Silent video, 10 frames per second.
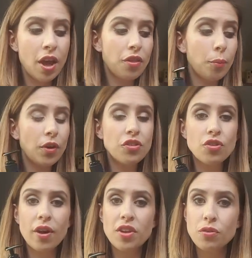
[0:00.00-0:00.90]
The
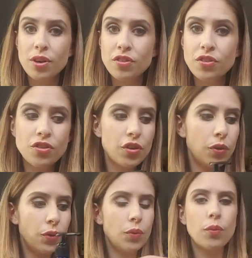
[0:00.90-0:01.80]
moisturiser isn't
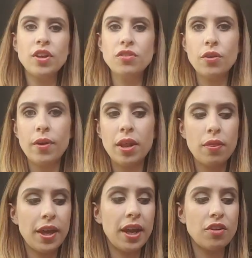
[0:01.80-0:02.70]
too greasy or
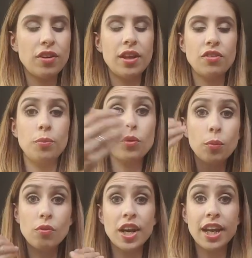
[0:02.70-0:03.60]
anything, and actually is
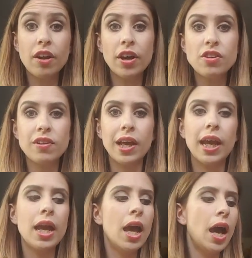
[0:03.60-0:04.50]
absorbed really
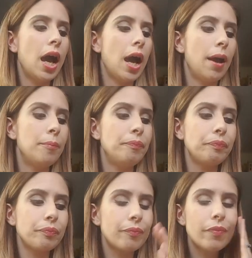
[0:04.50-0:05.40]
nicely.
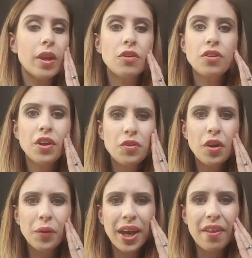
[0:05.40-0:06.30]
So you
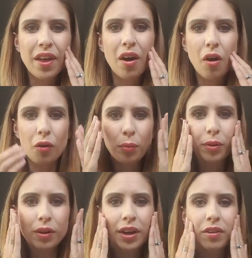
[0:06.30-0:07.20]
don't get that
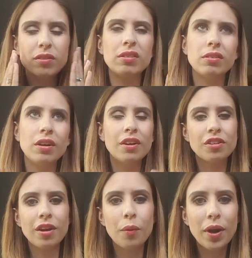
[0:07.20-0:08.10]
horrible kind of, oh,
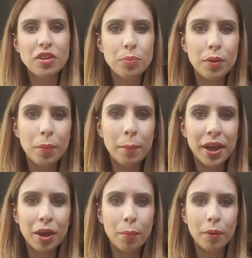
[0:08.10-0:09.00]
shall I wait to put my
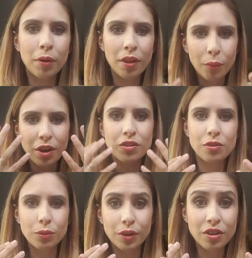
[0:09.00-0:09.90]
makeup on, otherwise
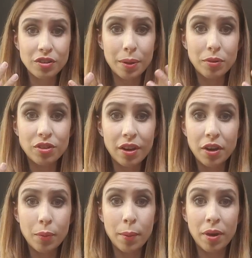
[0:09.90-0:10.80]
it's all going to slip and
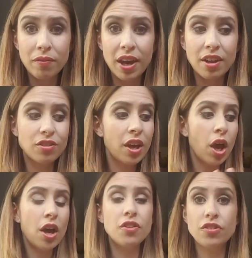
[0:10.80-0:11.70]
slide around my face.
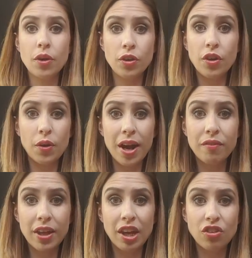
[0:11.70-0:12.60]
You don't
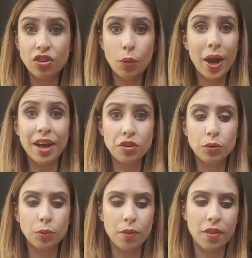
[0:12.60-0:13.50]
have that issue at
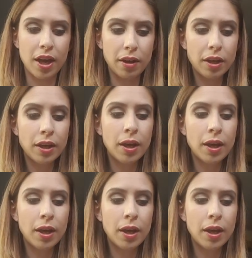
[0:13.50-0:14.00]
all with that.